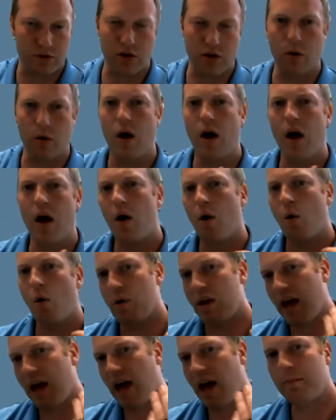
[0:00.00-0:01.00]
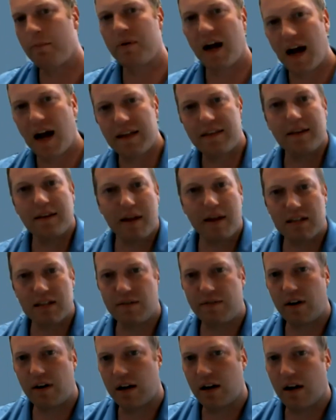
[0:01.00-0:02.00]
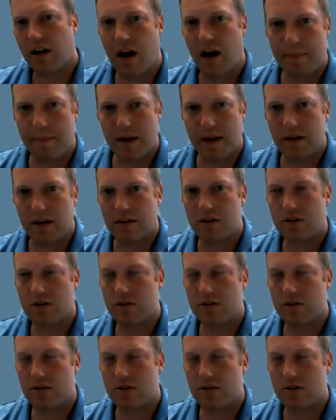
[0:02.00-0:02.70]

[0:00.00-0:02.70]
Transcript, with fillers: So we help guide them. That is a very common